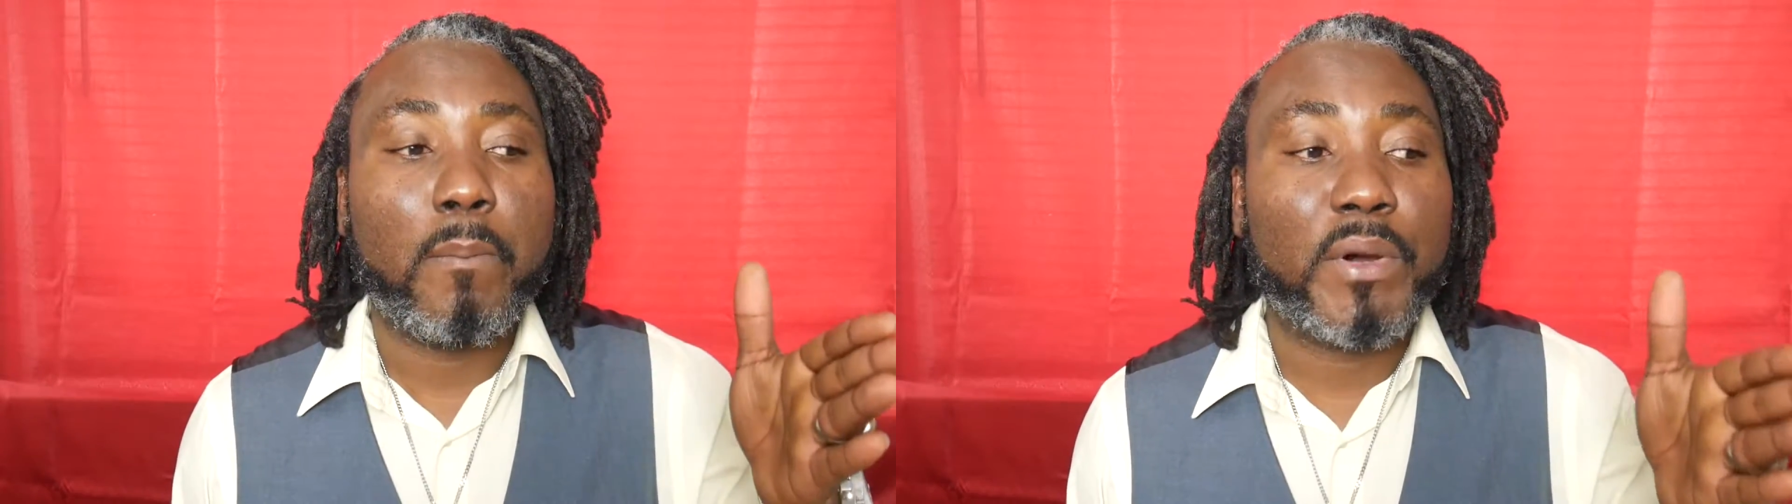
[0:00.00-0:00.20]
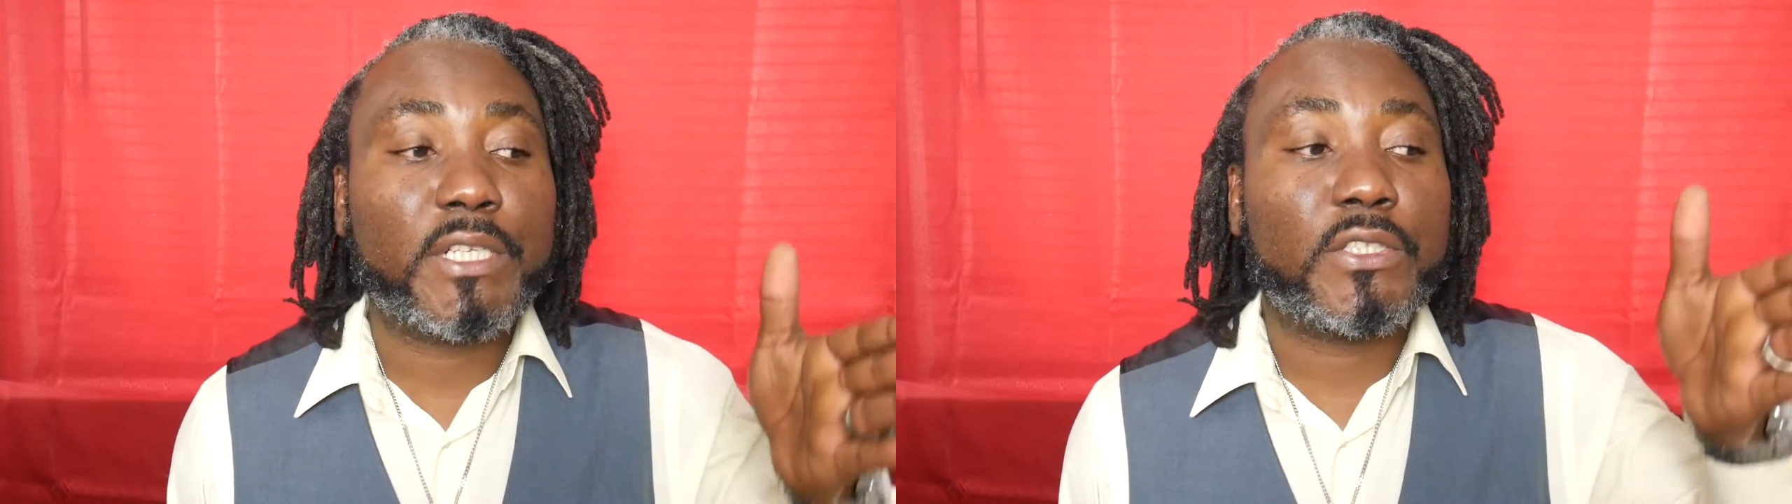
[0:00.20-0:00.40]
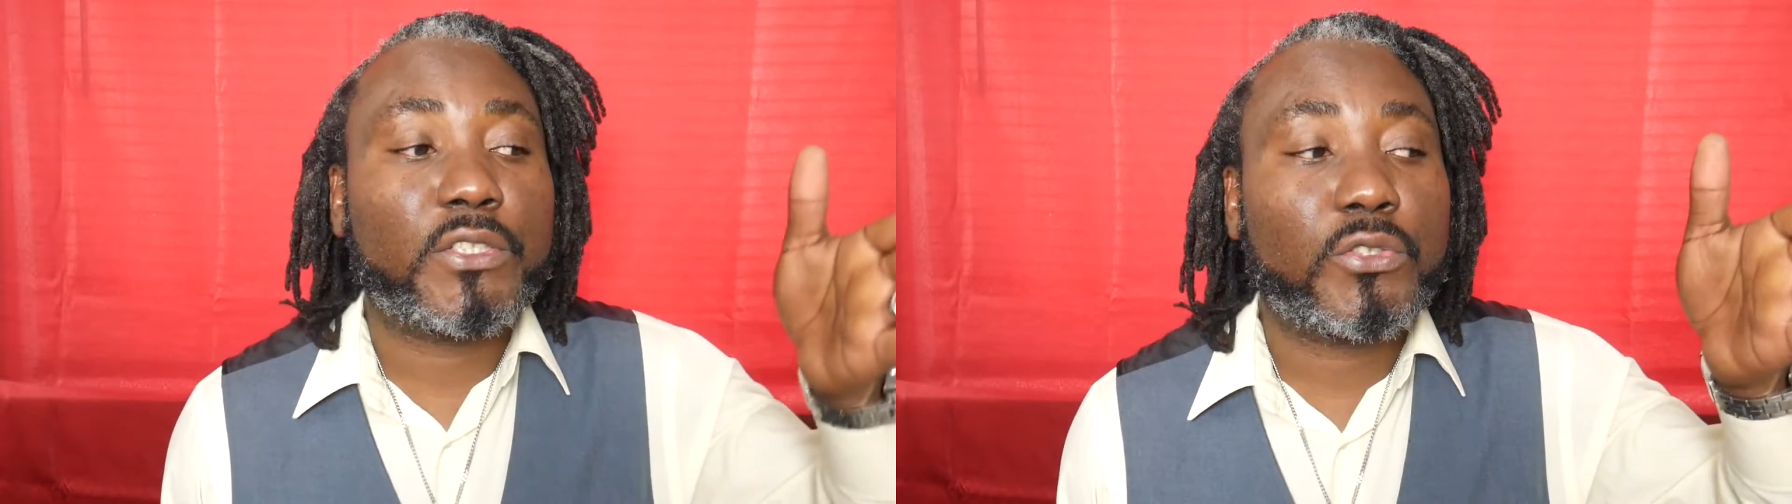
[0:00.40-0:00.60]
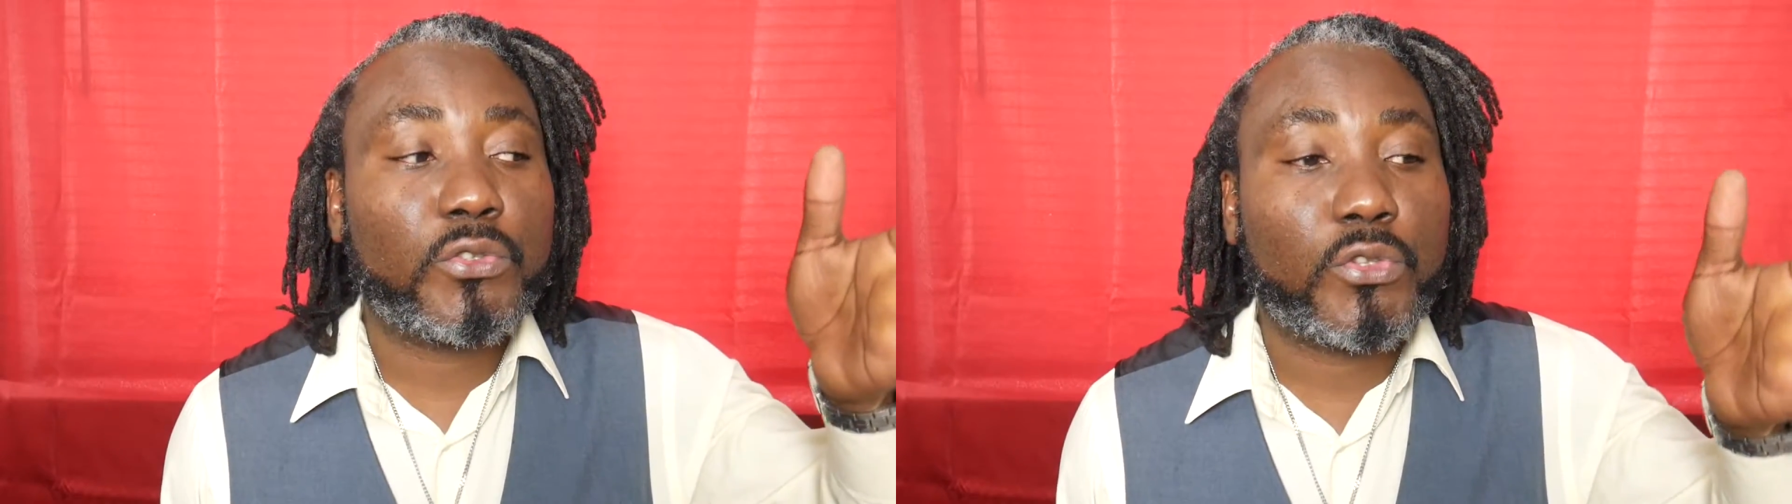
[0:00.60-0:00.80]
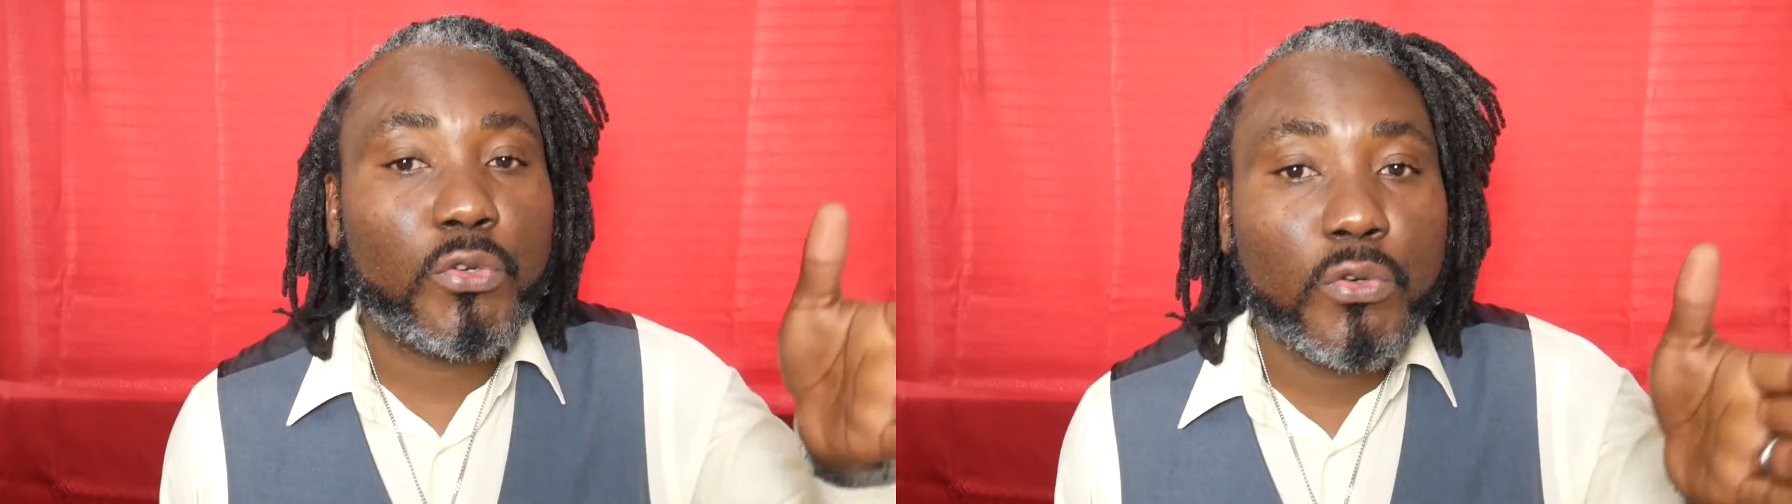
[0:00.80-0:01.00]
But it's
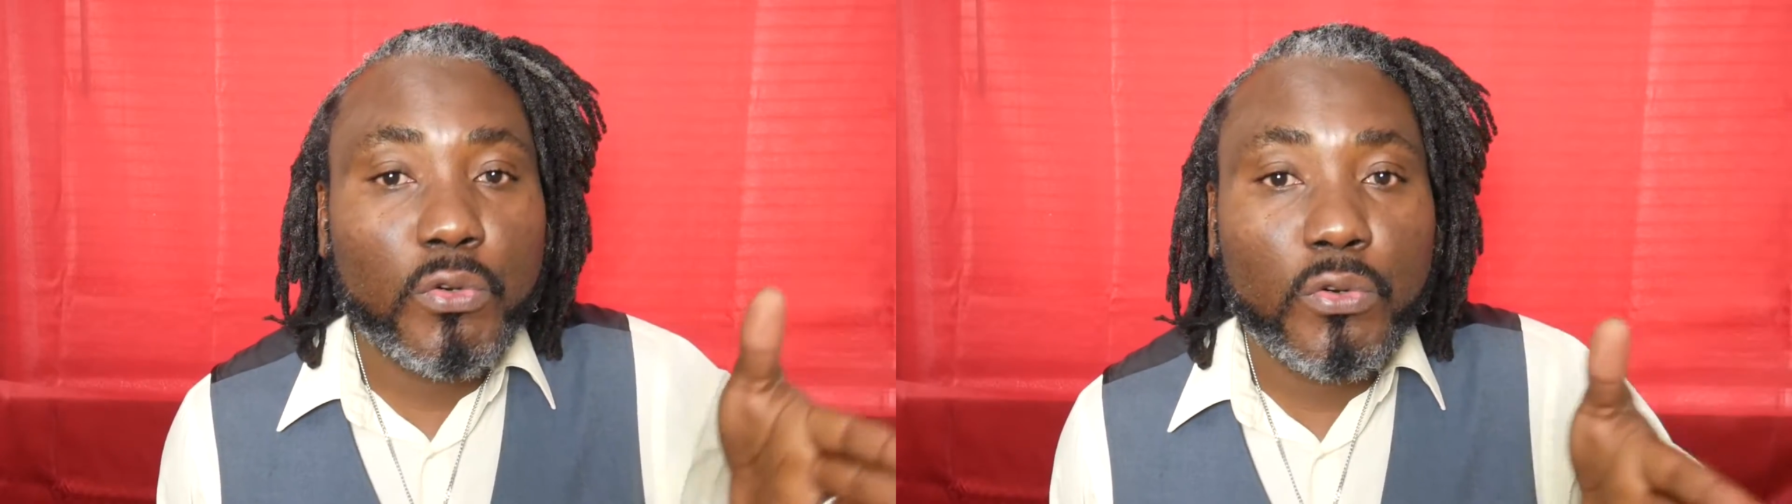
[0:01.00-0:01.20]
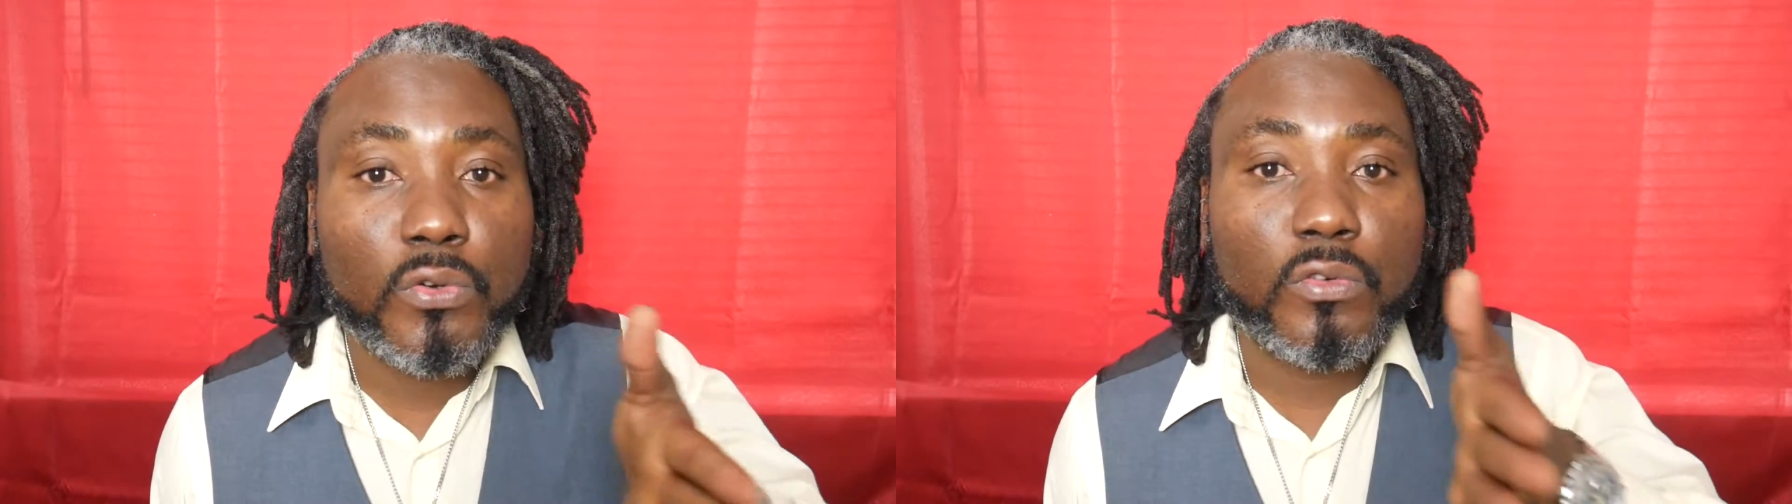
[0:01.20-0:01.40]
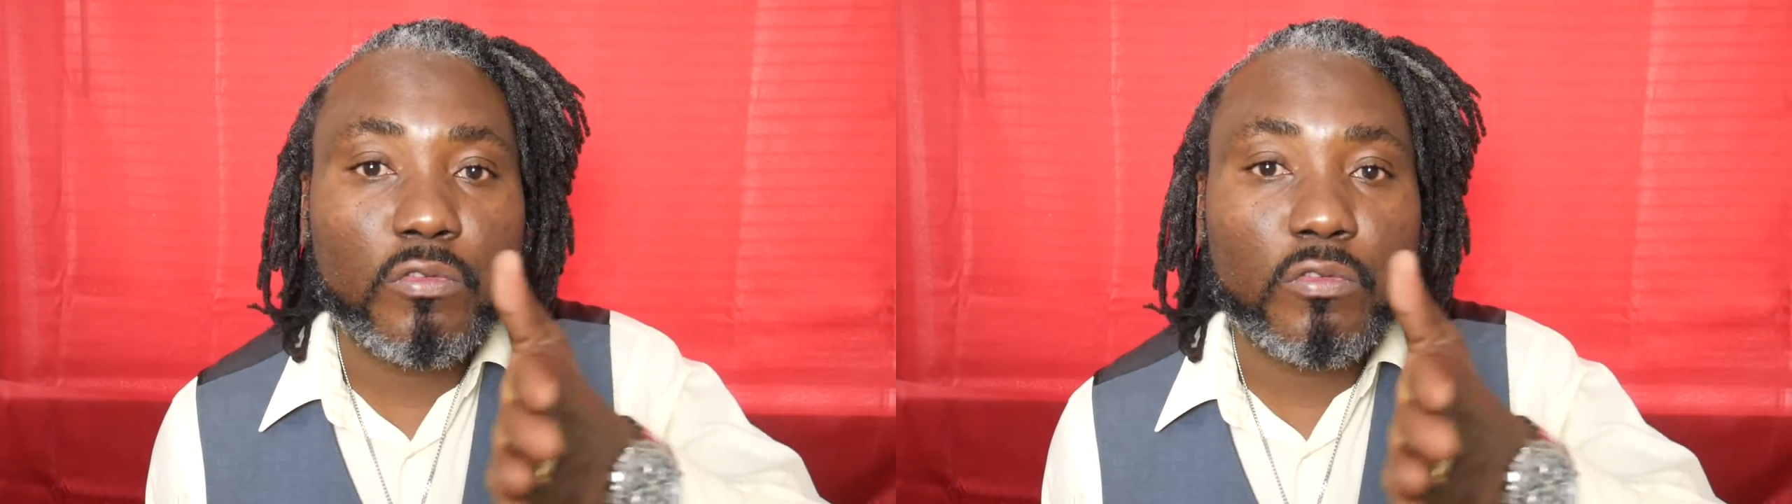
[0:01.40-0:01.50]
through